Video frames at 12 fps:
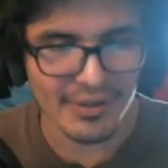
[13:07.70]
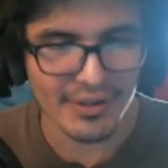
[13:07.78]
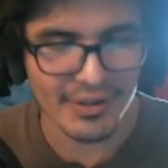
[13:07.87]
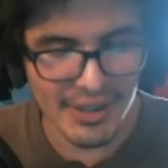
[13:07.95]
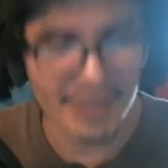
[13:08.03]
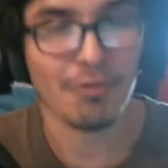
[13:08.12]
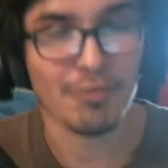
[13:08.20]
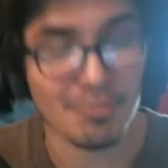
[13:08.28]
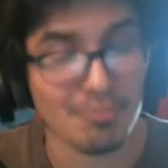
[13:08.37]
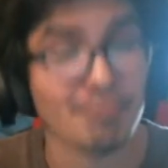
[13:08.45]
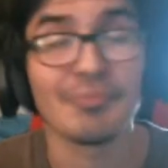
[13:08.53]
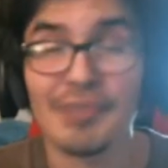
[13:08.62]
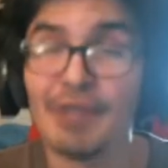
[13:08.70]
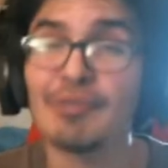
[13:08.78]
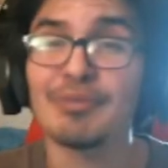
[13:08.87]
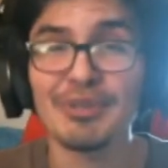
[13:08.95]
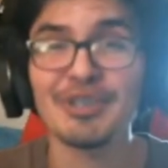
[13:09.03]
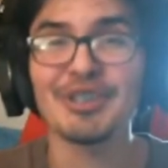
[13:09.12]
yeah, that was
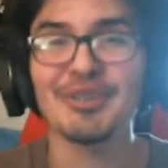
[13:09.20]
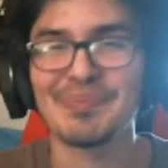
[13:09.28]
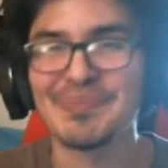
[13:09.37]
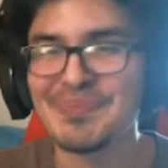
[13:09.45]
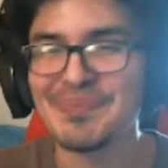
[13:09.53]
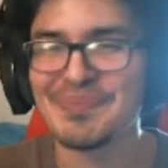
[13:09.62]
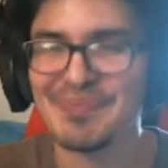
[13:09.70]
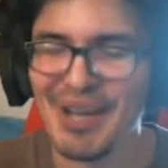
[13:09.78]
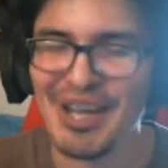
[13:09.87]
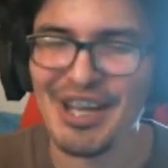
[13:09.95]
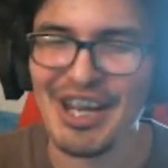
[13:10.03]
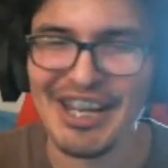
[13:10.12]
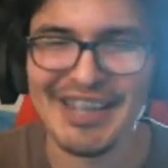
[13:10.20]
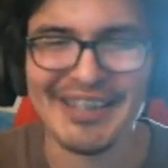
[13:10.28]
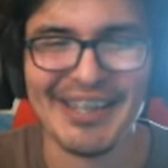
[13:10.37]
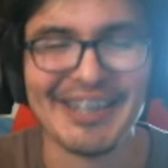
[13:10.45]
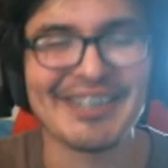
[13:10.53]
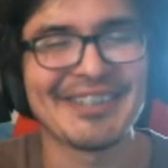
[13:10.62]
pretty good.
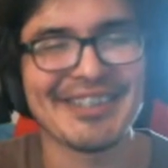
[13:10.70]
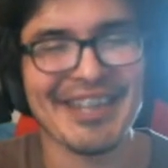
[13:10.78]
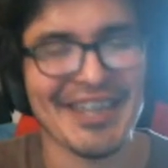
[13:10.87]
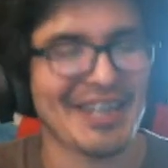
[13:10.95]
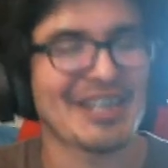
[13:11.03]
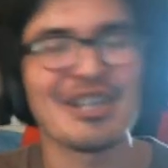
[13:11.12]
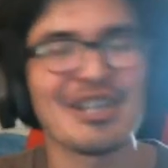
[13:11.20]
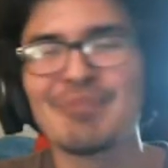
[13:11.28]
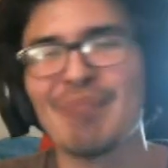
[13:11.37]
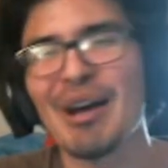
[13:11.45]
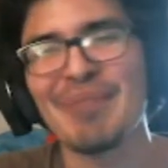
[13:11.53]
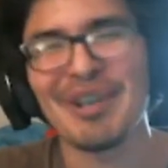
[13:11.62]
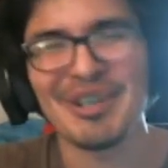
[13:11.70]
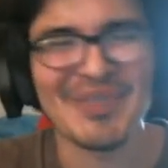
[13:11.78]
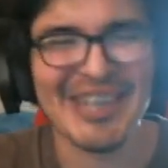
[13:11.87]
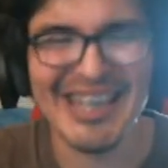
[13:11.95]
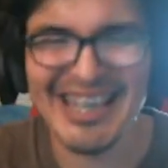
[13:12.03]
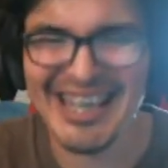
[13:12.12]
I can say that it does mind boggle
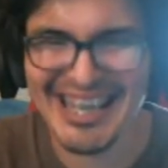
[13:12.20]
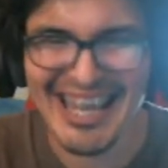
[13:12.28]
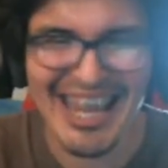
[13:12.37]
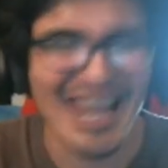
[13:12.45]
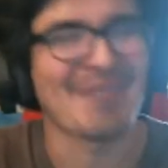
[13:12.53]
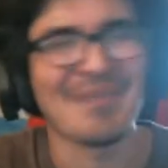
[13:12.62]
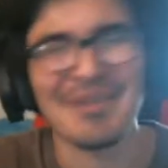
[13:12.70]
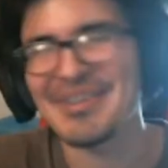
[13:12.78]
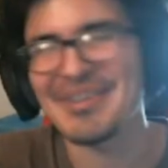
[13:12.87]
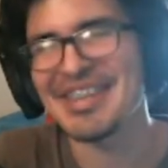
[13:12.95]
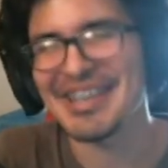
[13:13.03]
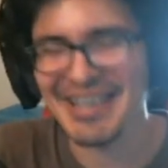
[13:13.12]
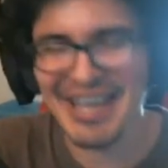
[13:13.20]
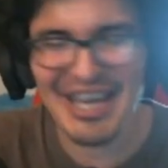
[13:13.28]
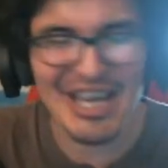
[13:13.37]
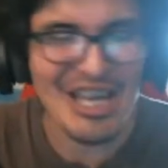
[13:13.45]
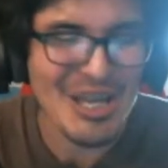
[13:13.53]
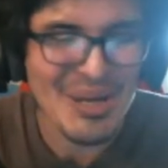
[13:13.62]
me and make me think a lot.
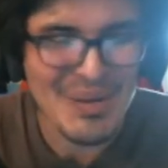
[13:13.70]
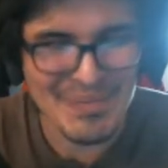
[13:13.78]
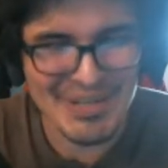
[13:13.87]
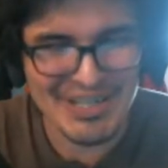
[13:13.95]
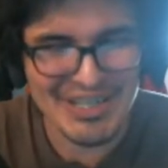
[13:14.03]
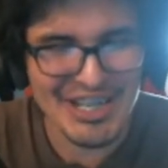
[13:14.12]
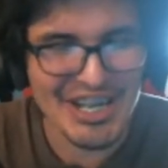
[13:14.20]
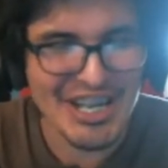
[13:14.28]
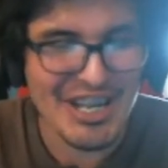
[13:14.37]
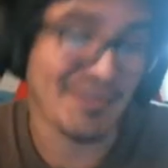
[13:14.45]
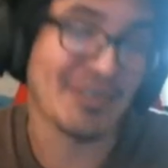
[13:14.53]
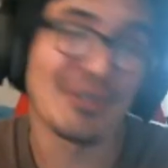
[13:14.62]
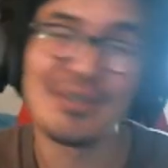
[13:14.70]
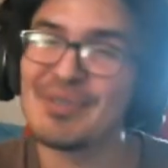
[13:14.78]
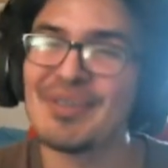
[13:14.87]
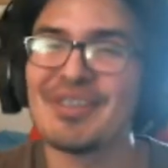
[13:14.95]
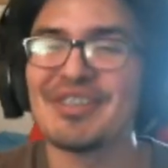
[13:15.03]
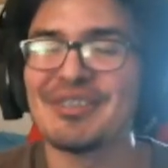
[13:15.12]
But if you
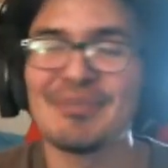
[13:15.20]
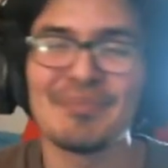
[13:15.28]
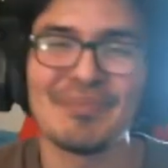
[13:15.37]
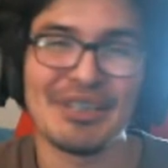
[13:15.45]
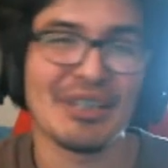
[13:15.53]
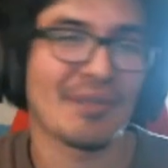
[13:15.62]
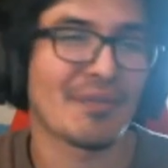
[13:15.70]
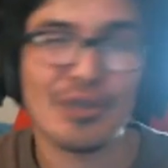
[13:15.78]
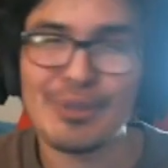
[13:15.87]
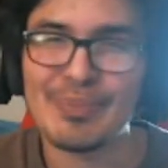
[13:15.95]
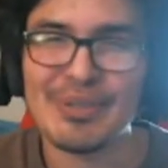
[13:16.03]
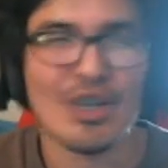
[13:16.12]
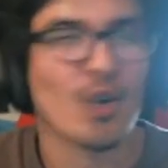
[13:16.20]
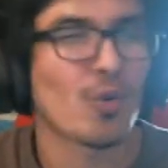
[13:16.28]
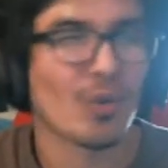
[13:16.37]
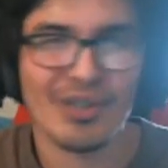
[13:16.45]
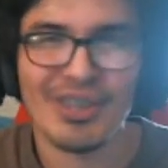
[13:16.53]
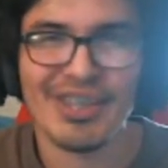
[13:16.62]
enjoy this and you love creepy
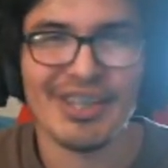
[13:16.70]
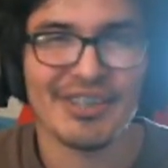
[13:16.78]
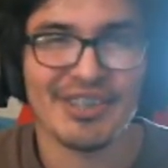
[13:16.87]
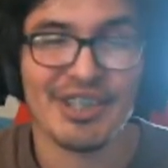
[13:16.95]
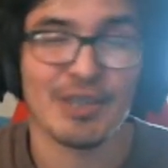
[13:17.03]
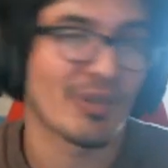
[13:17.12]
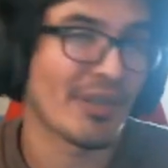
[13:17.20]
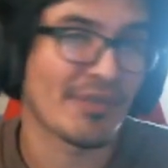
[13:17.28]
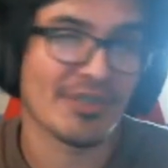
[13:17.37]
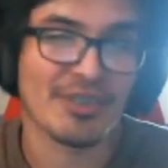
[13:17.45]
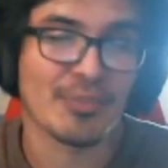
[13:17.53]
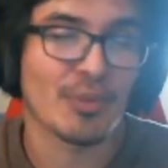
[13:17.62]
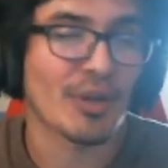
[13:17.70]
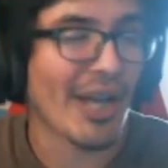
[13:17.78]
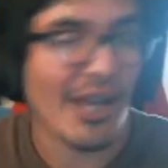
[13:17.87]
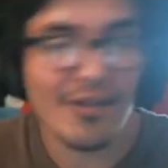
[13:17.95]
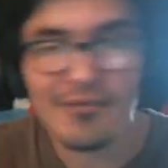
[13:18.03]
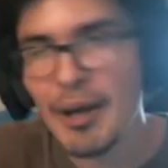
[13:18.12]
horror things and you would love to see more, I
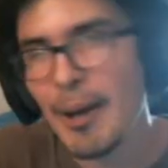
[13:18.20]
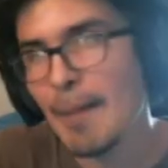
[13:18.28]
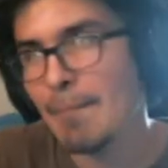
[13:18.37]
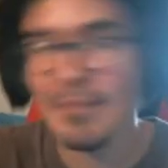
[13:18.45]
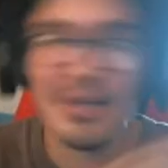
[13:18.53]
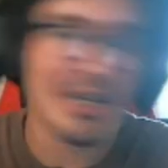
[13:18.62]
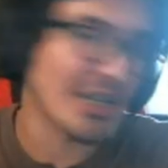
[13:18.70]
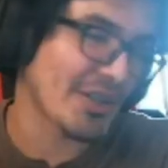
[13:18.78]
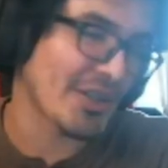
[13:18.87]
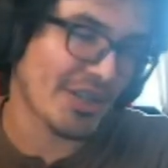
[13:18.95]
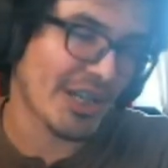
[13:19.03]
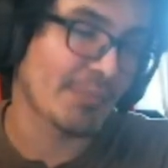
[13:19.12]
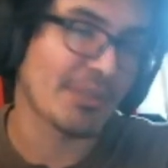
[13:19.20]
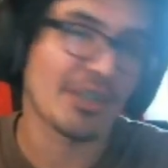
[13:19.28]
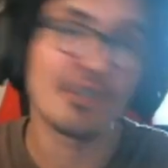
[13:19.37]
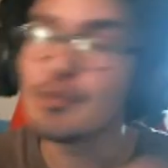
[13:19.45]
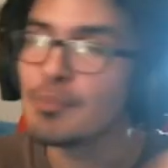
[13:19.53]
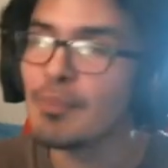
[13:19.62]
have many other games that
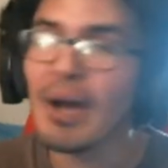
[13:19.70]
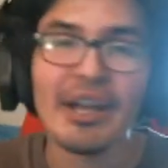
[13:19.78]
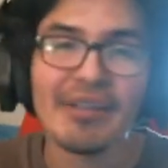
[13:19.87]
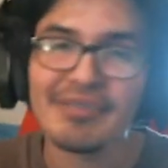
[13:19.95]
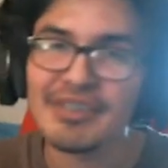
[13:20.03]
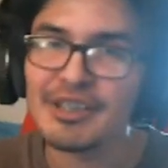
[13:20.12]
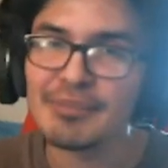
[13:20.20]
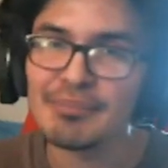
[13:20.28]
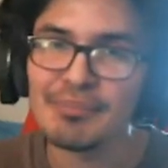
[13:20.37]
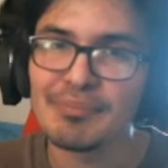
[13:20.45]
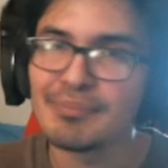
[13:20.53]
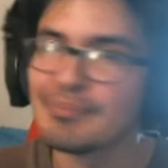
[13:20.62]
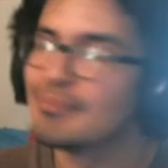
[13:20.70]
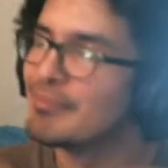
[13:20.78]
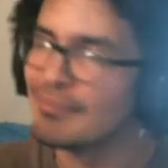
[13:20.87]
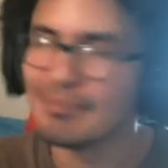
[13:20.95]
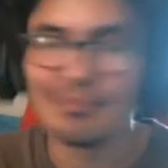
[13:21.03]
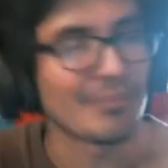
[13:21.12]
you might have seen,
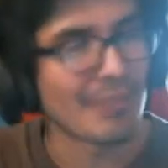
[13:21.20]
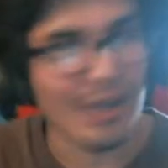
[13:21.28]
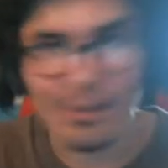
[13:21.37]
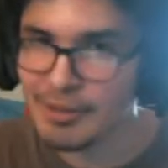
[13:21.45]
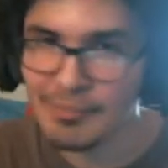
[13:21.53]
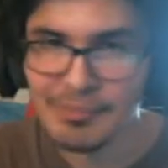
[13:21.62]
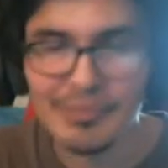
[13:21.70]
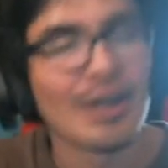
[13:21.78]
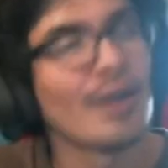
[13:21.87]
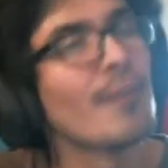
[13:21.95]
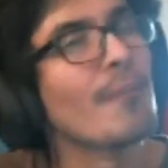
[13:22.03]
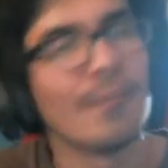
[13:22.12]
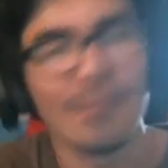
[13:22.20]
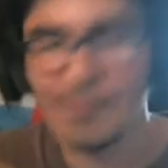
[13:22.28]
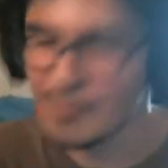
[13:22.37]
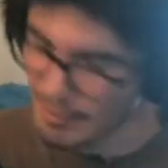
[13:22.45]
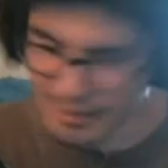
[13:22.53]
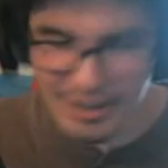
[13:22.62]
maybe
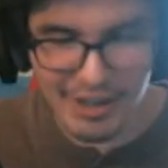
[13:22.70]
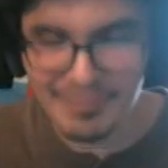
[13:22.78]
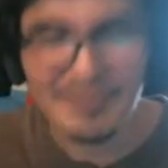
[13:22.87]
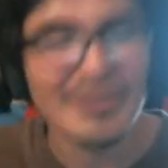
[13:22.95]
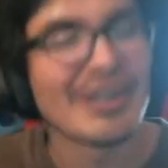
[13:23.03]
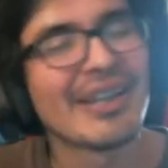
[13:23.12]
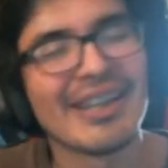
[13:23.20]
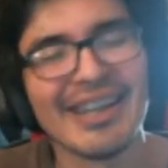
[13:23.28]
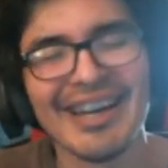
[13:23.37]
not. But